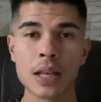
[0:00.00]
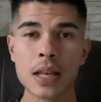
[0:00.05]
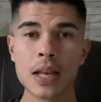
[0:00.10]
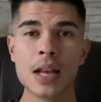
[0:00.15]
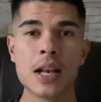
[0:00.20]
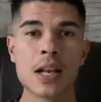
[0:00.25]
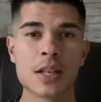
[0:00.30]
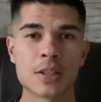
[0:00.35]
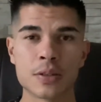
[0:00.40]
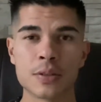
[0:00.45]

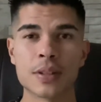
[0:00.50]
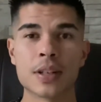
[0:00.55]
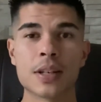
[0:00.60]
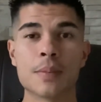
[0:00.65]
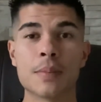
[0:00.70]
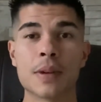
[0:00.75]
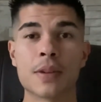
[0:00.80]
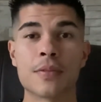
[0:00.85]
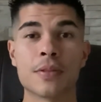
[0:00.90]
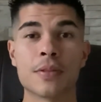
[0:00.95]
So in the
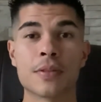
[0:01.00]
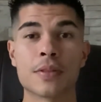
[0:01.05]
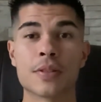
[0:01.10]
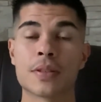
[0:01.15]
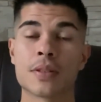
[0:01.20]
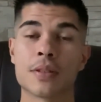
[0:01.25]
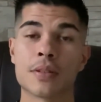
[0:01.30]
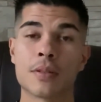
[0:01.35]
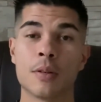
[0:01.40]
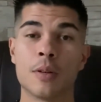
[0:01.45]
method,
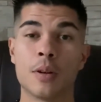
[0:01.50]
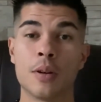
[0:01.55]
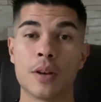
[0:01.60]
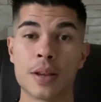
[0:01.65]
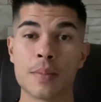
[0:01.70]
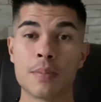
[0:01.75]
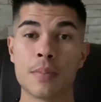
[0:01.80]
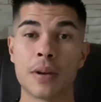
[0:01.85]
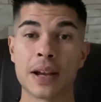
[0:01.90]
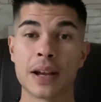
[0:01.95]
or in
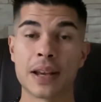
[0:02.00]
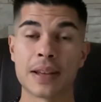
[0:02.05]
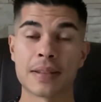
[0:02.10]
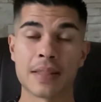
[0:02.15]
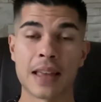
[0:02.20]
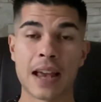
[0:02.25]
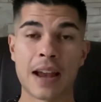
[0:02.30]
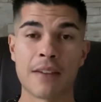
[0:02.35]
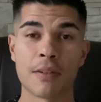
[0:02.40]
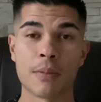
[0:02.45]
my
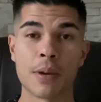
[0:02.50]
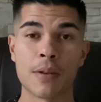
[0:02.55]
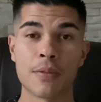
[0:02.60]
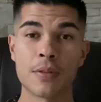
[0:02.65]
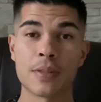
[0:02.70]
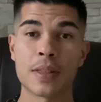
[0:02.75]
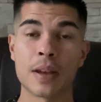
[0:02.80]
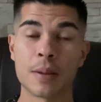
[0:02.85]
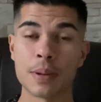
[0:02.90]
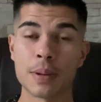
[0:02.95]
Haron method,
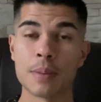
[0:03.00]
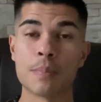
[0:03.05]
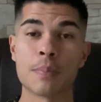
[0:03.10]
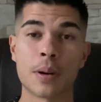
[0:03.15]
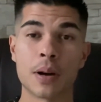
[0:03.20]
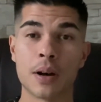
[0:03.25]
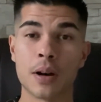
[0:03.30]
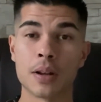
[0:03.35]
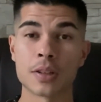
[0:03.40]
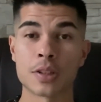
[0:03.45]
that'd be
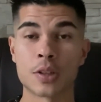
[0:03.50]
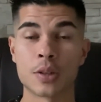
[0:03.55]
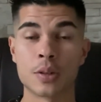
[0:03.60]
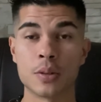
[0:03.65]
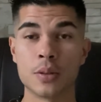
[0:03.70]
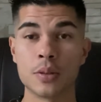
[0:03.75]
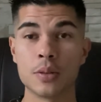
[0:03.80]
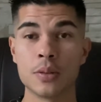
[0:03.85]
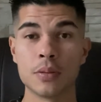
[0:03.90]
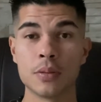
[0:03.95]
part
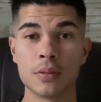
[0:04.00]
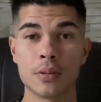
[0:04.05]
2.